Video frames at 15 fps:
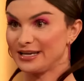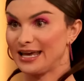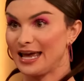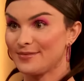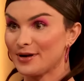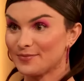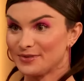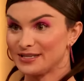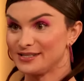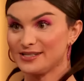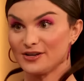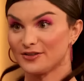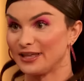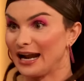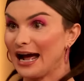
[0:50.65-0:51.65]
that came up this
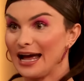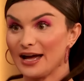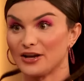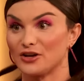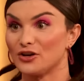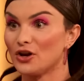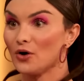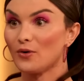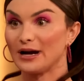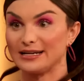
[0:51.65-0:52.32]
year that I had no